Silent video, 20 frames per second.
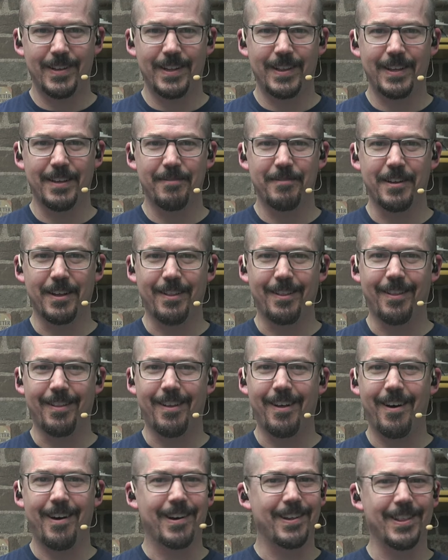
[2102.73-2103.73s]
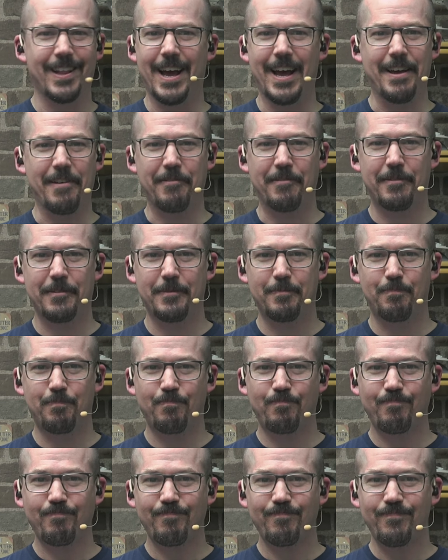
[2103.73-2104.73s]
Lived a long life.
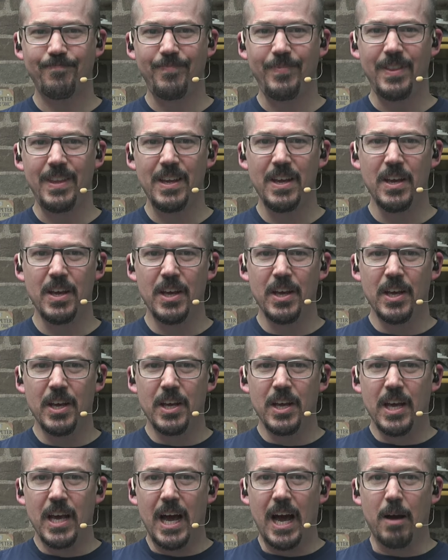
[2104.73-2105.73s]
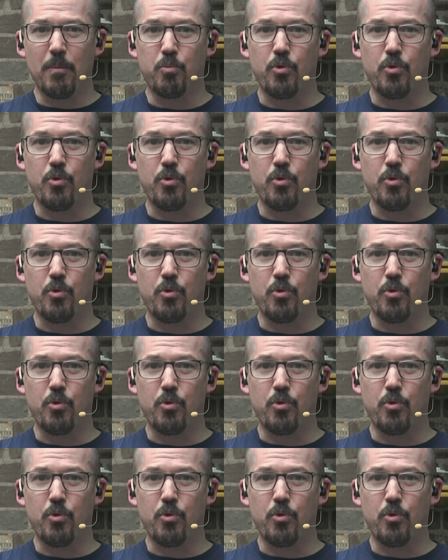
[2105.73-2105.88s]
Uh,